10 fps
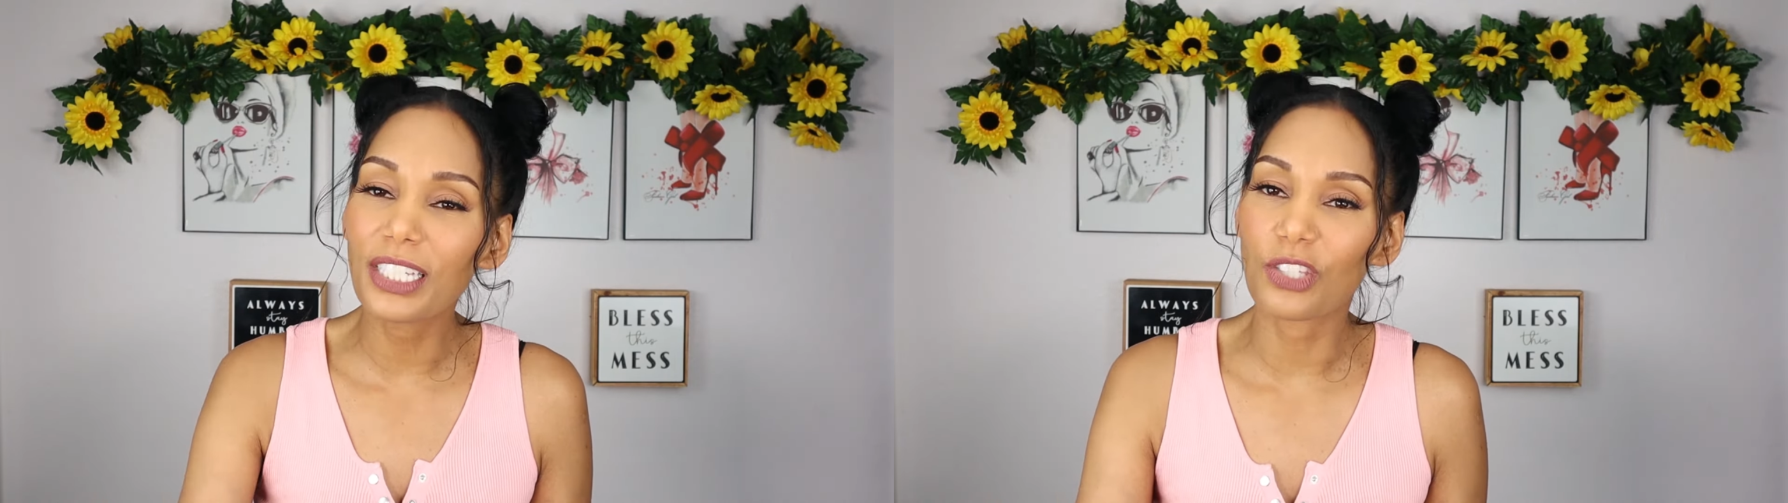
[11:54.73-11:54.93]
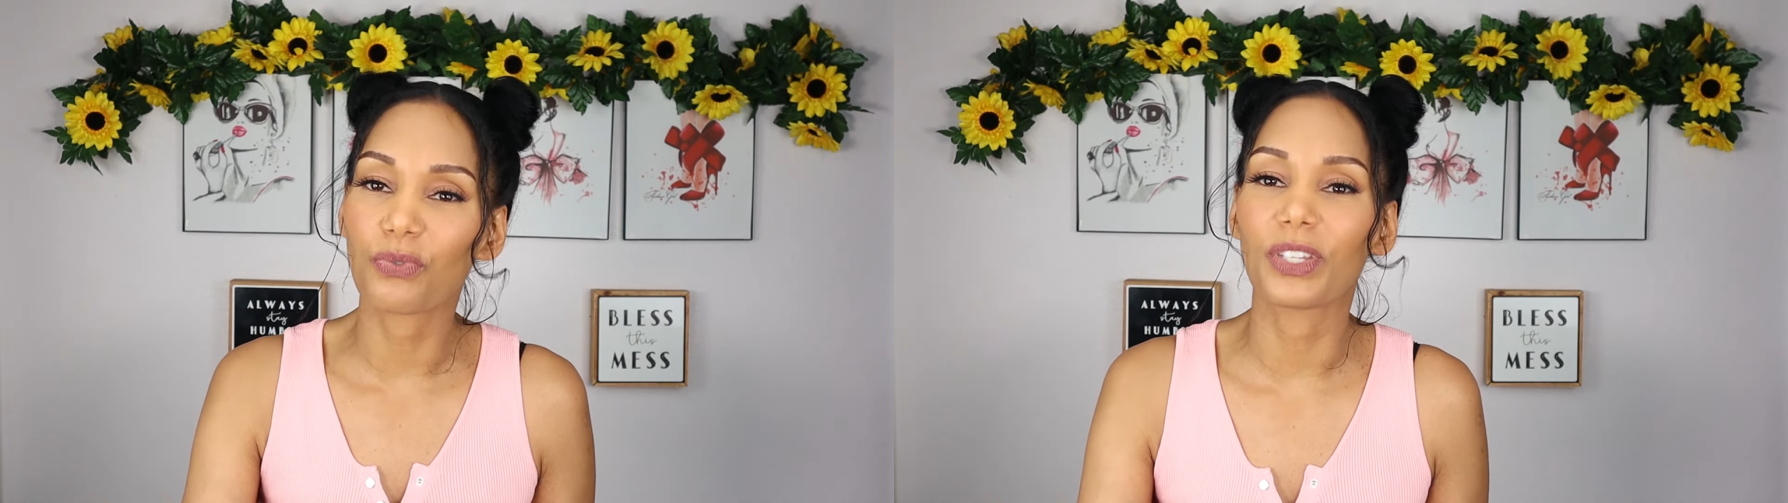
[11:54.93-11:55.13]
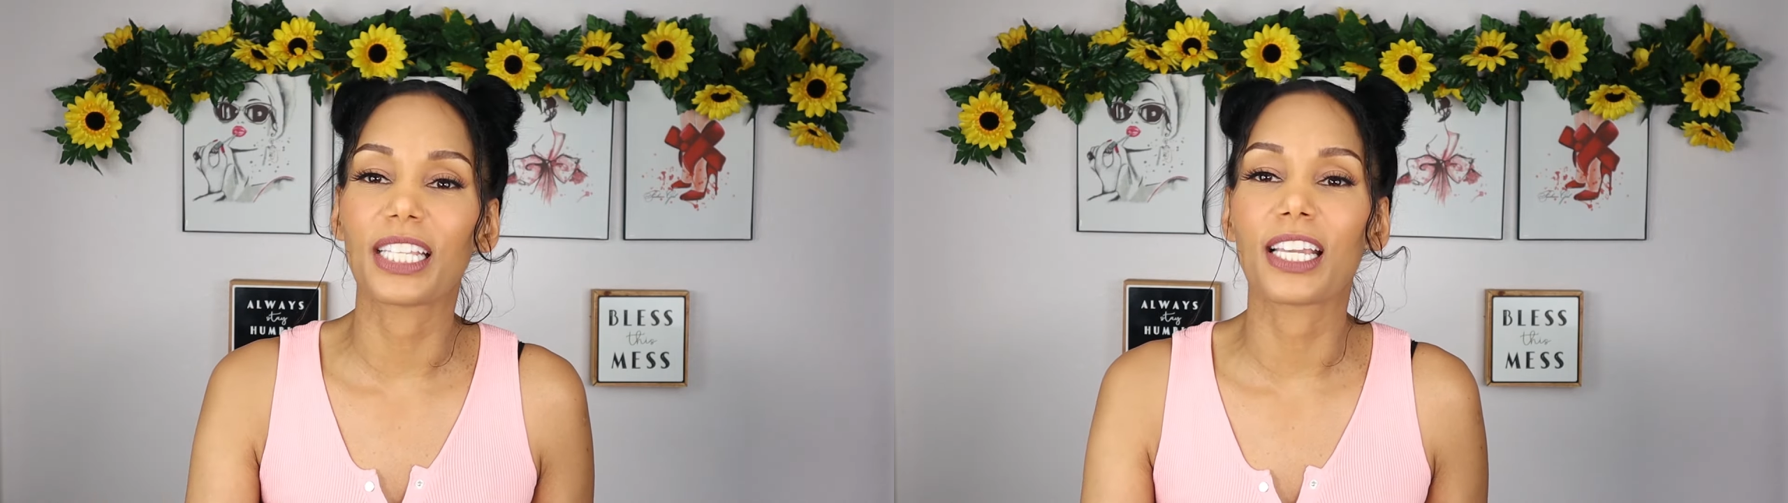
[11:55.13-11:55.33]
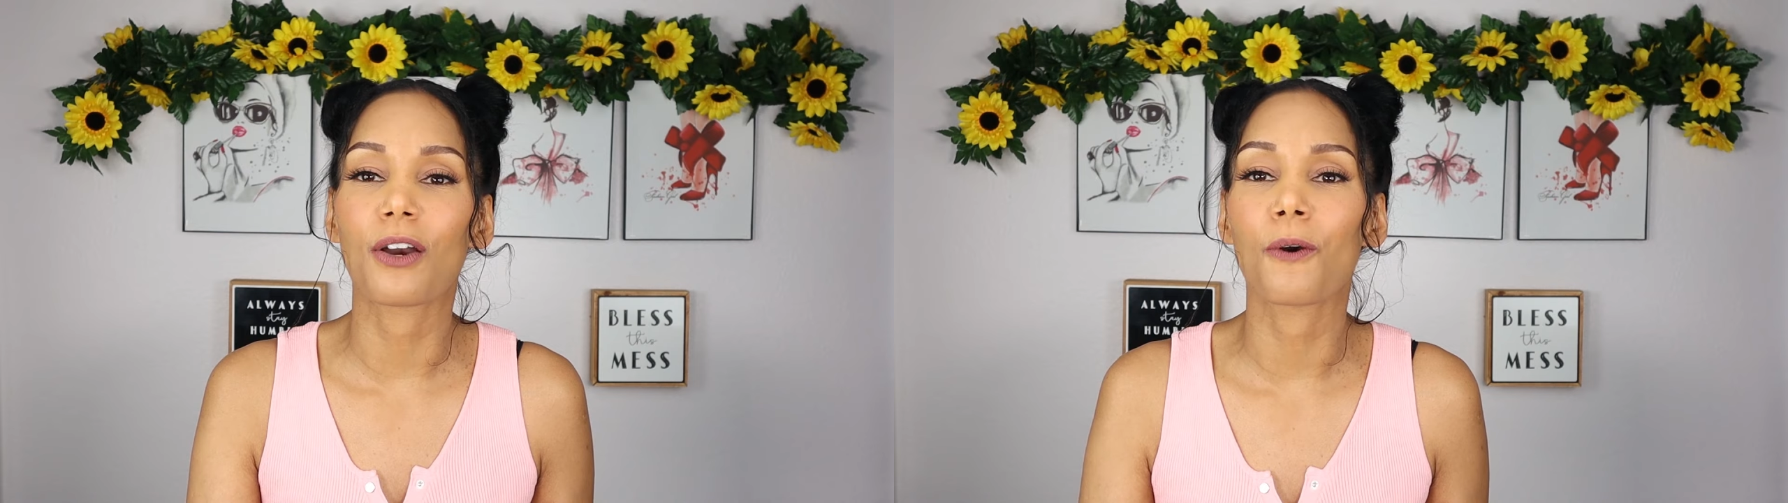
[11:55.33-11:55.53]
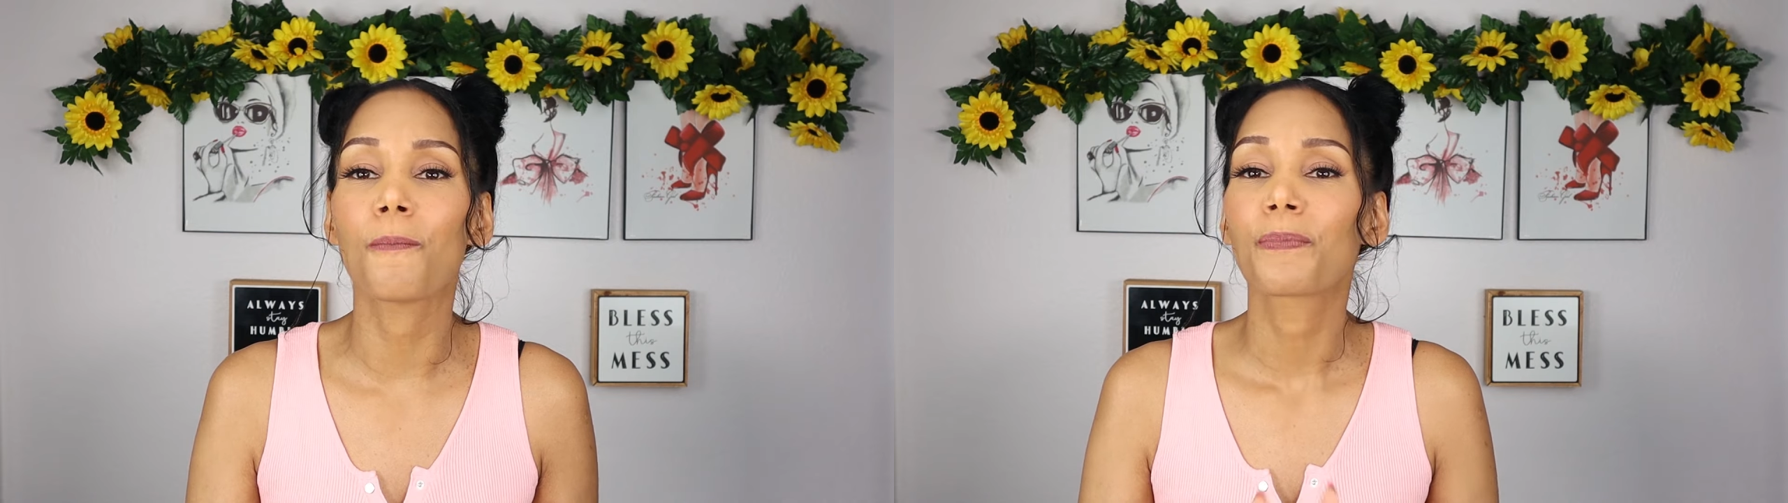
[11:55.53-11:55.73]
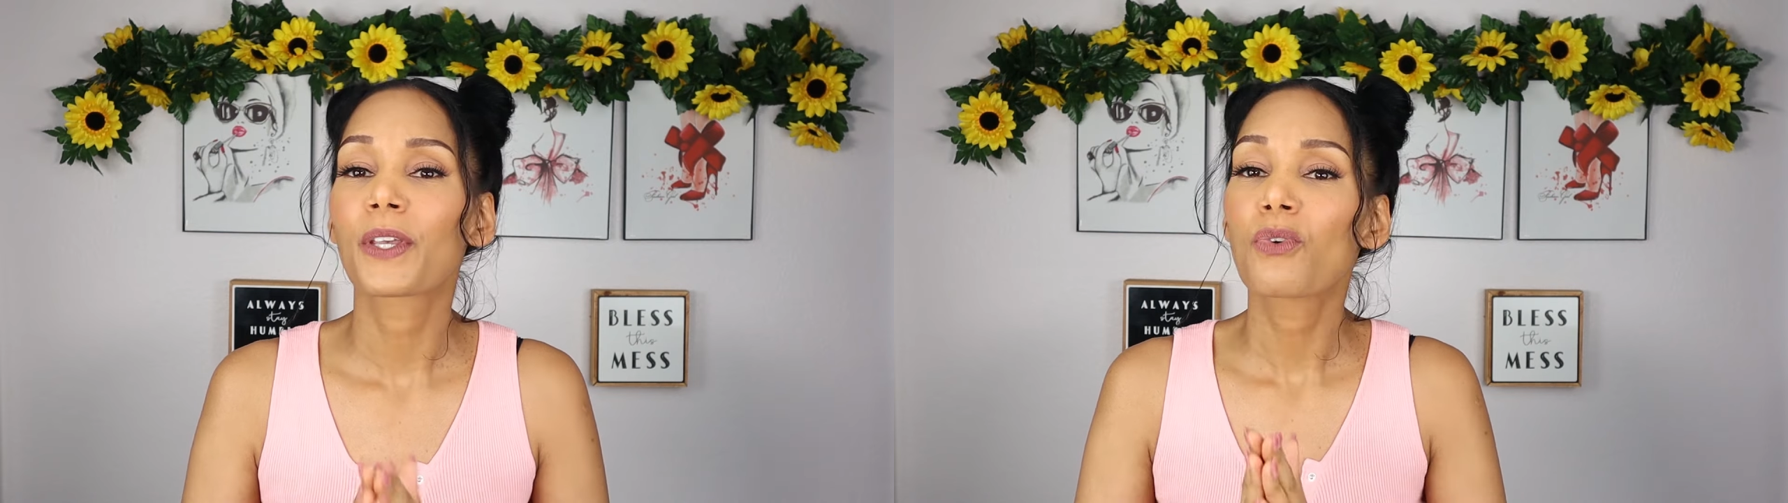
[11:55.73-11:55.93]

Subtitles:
this video